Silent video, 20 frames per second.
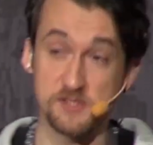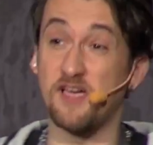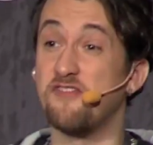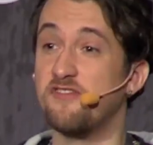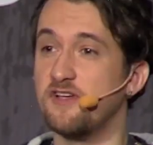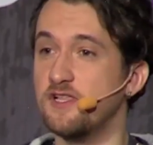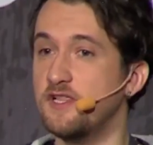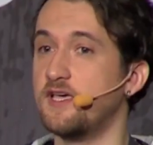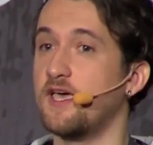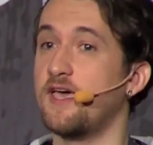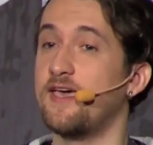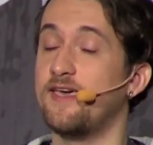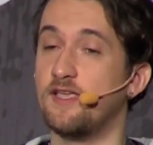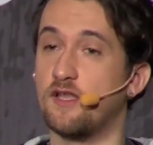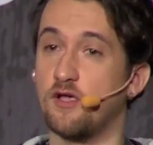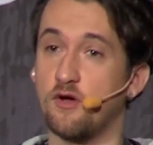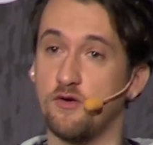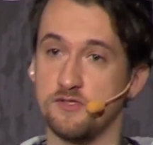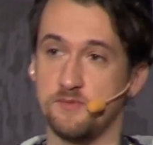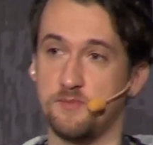I really hate
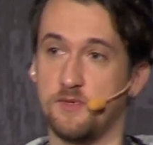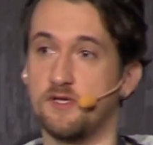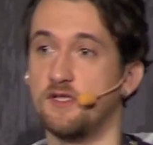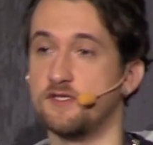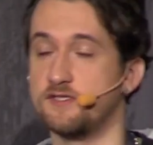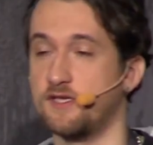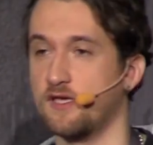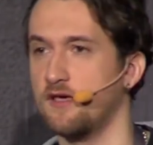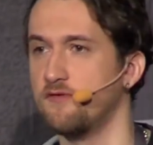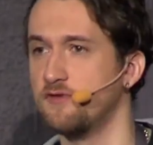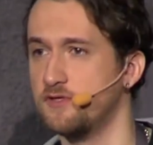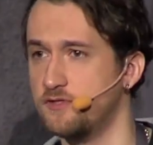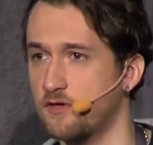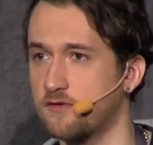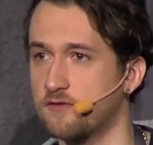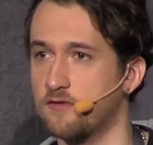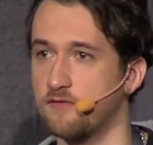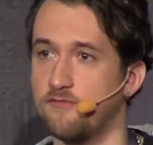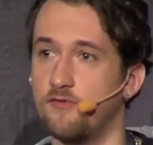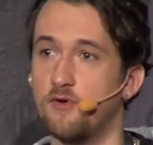hospitals. I have a
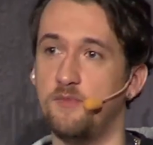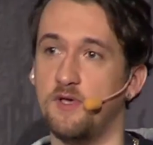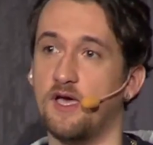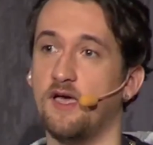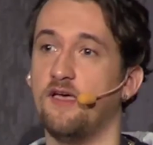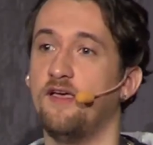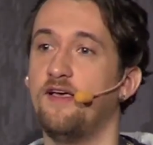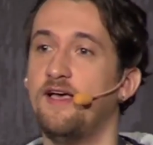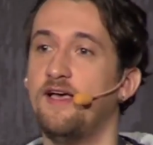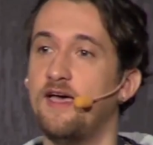doctor phobia.